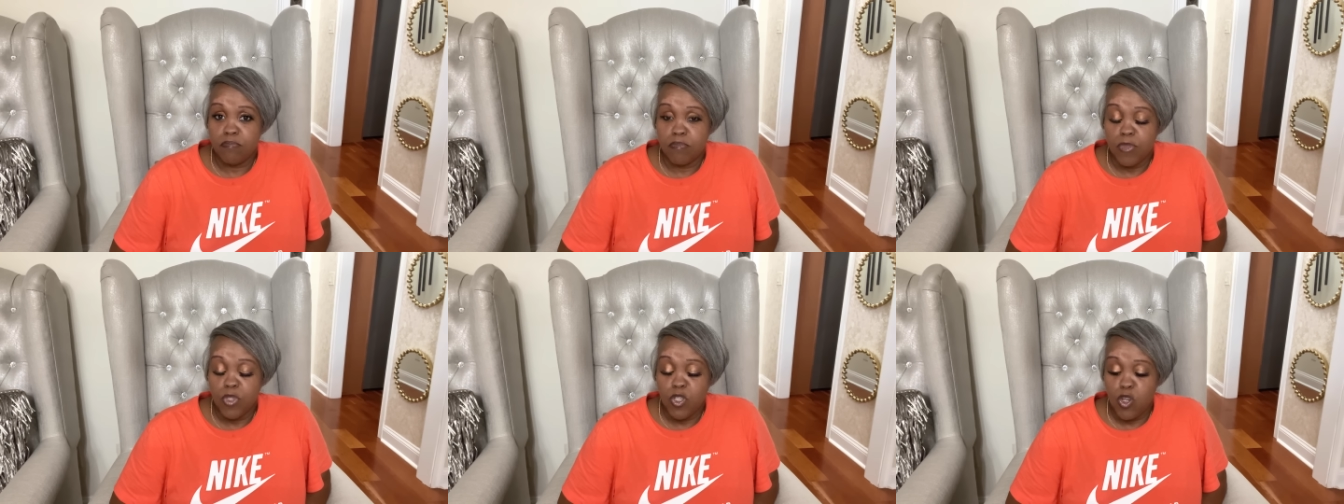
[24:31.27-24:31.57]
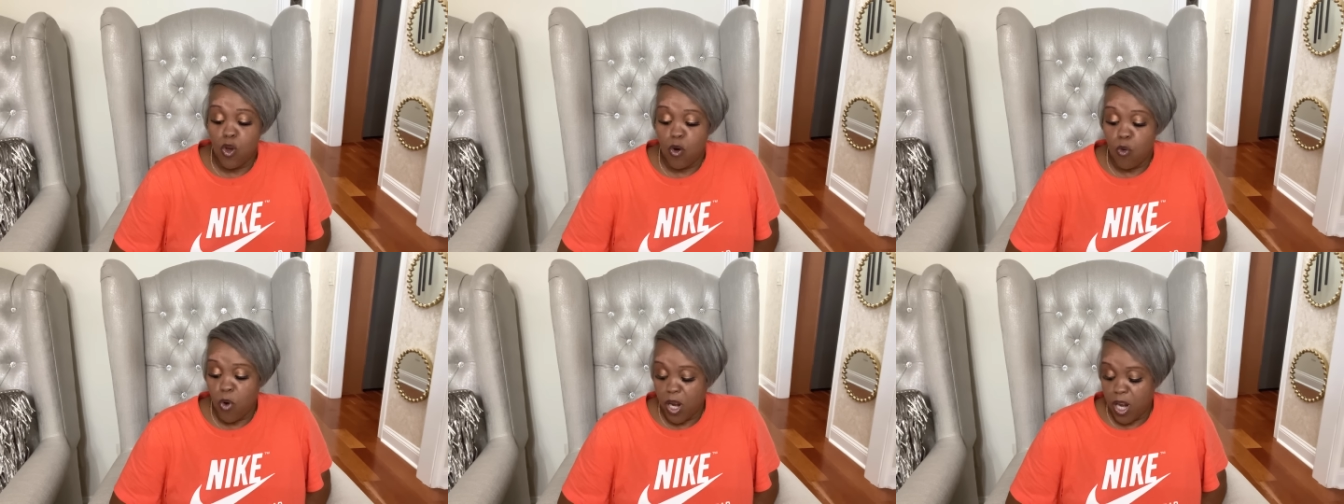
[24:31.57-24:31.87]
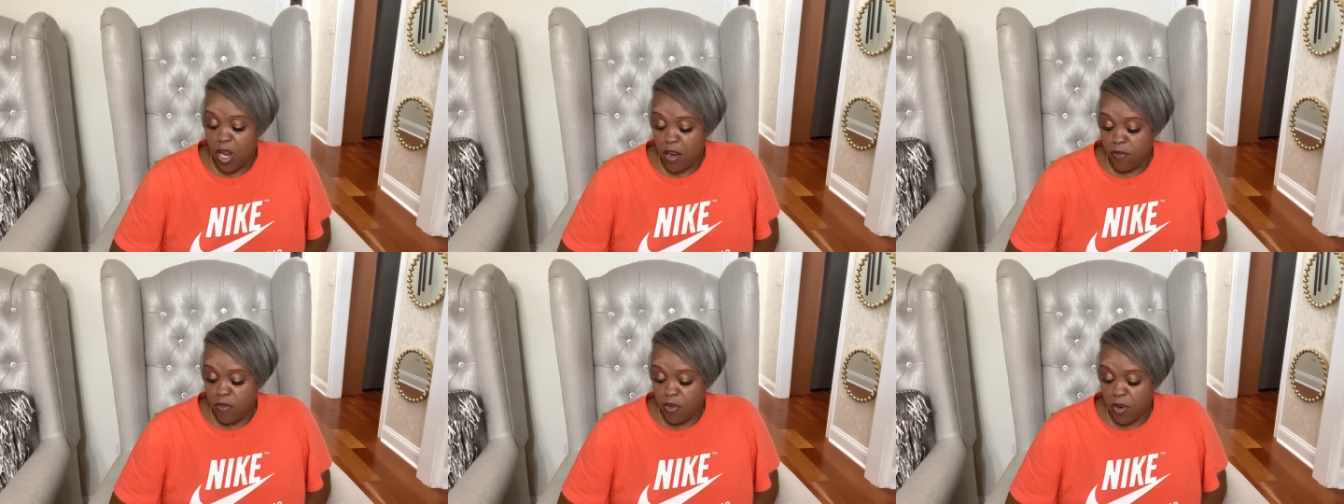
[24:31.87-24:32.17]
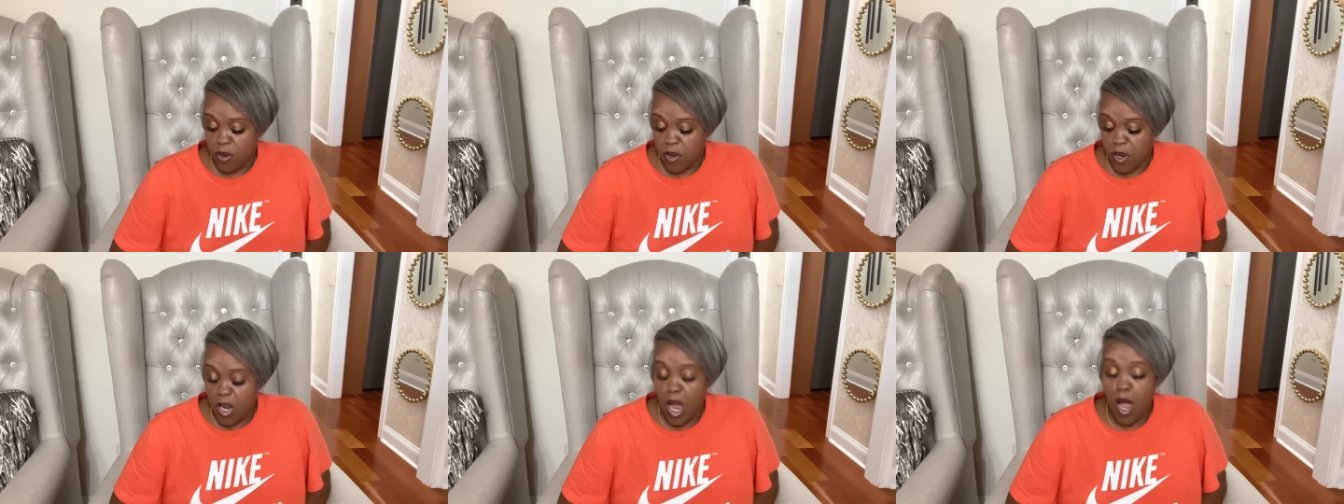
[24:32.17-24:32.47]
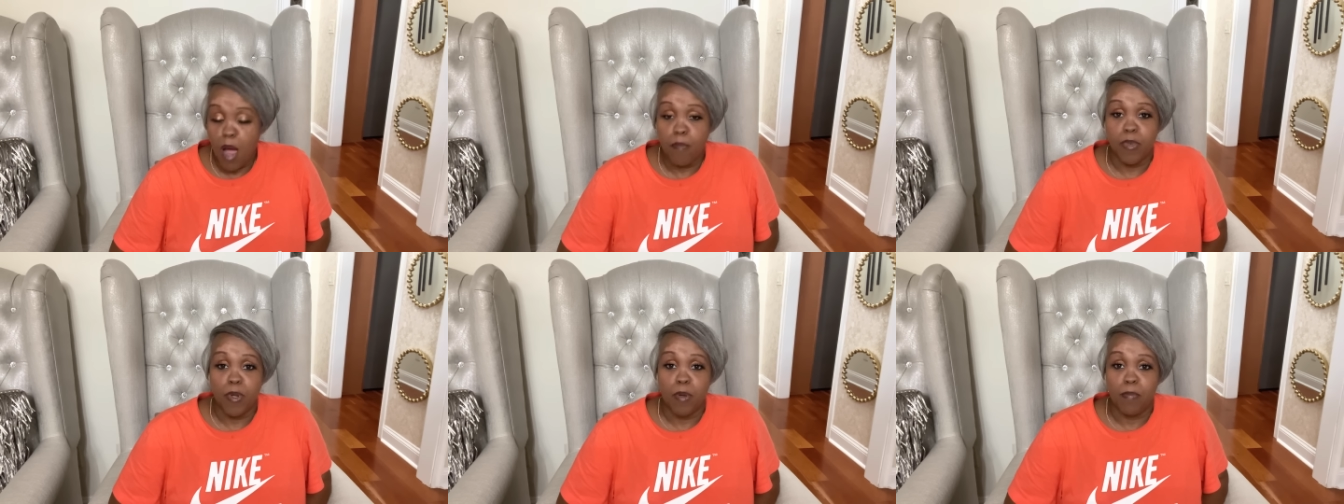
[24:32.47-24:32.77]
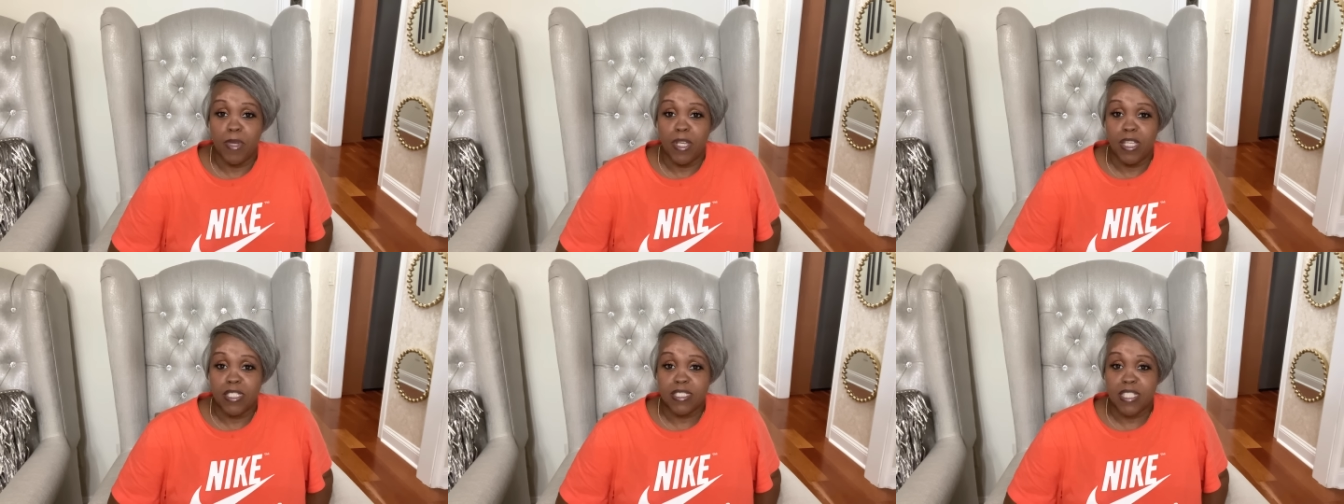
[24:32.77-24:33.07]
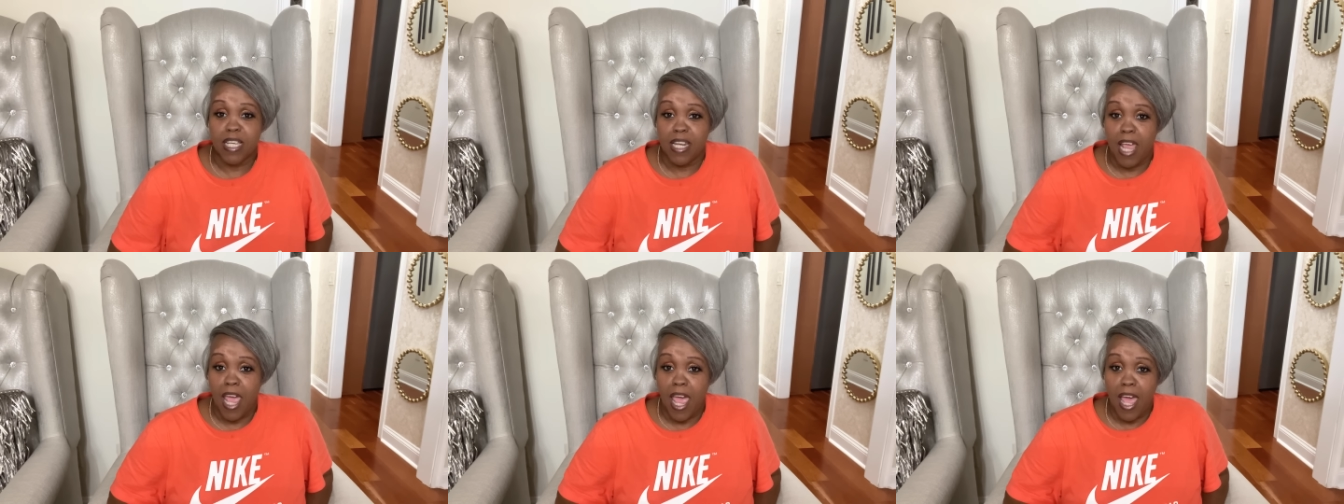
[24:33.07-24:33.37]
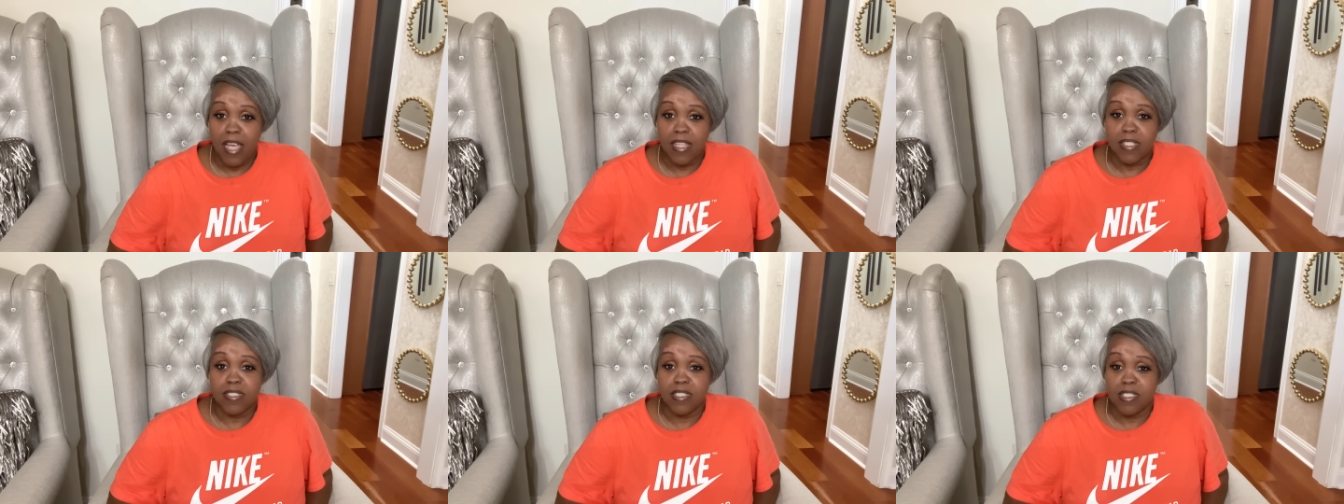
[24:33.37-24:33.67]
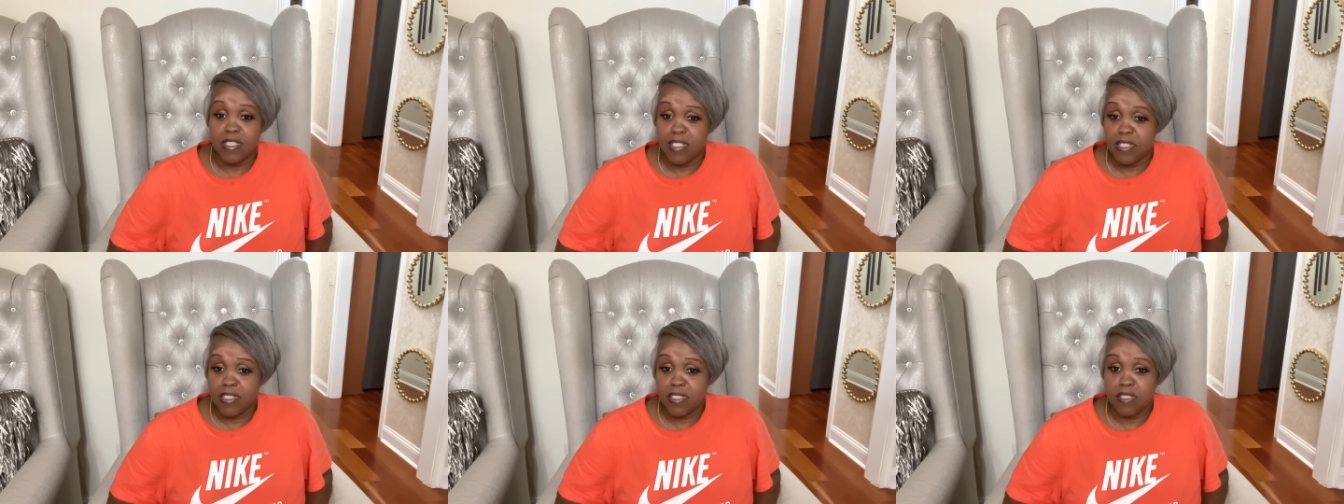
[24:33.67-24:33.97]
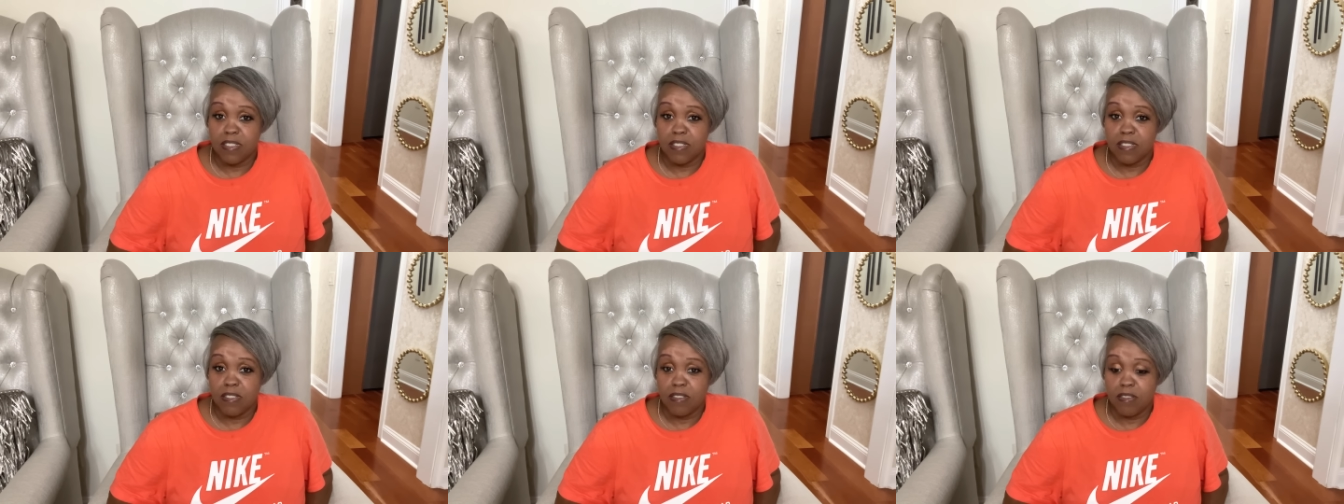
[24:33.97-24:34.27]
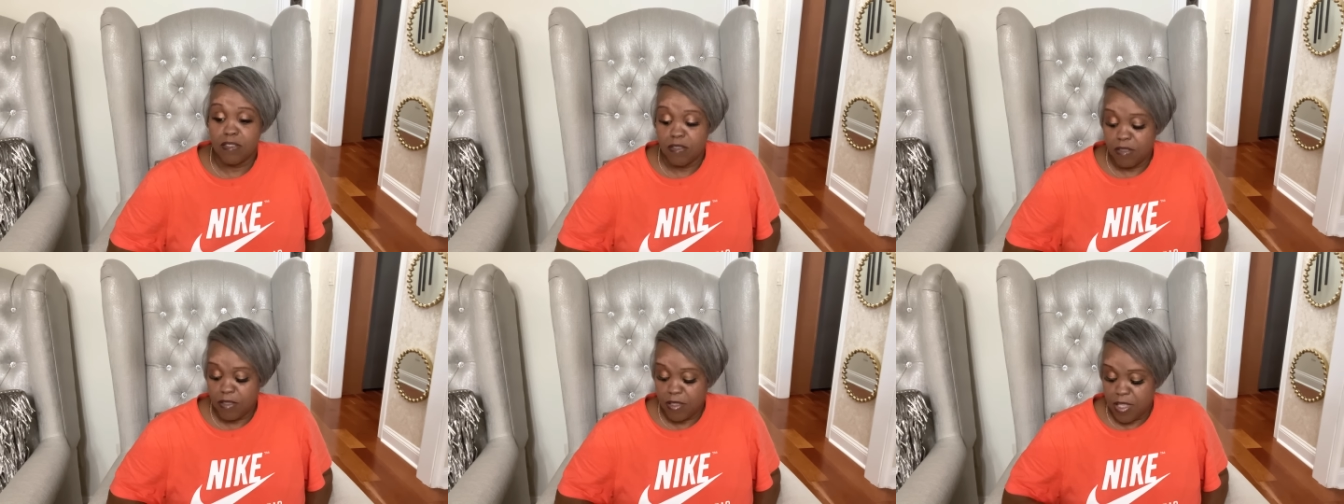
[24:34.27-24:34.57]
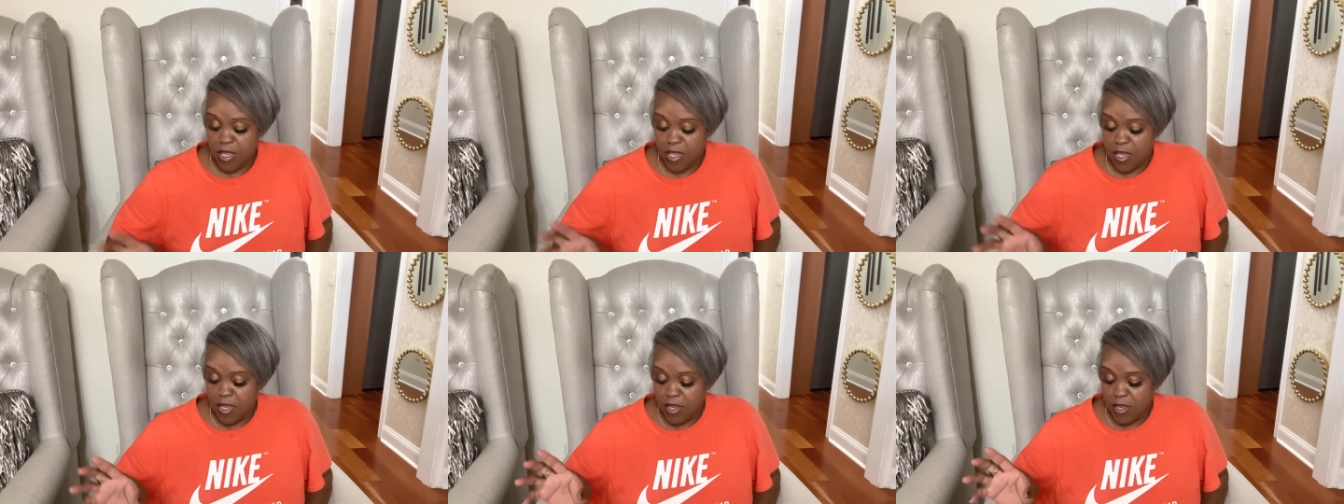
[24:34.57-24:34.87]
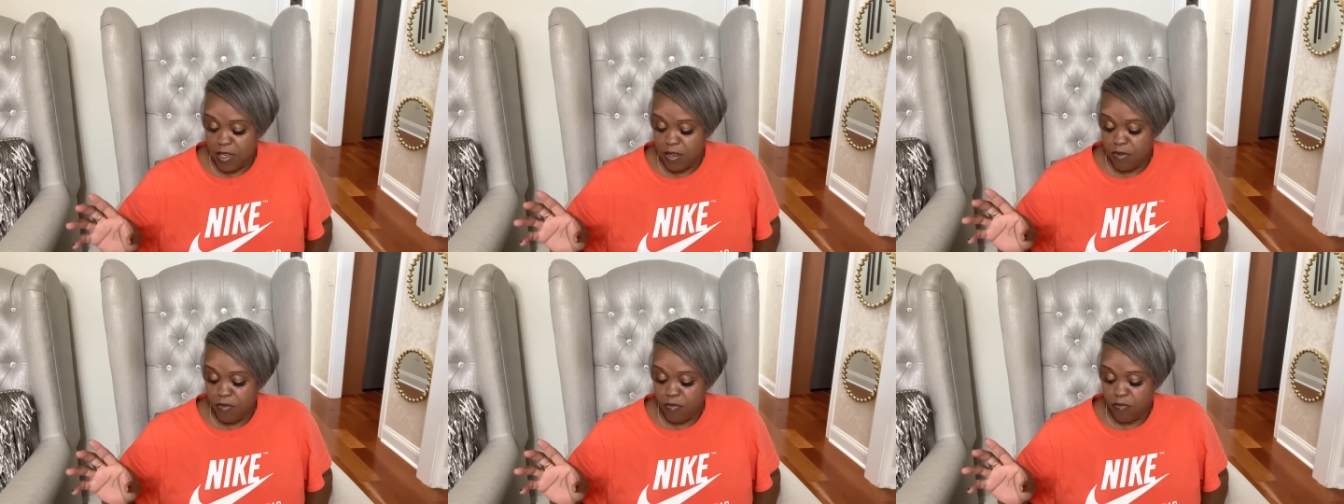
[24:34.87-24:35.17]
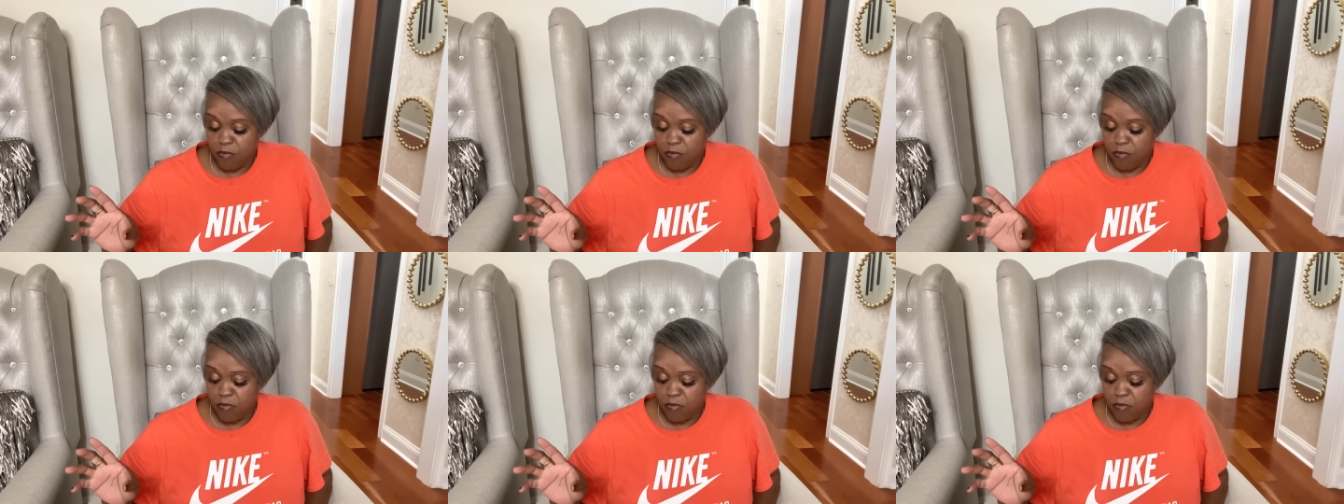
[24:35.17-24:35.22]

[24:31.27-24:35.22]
You know, whatever complements and accents the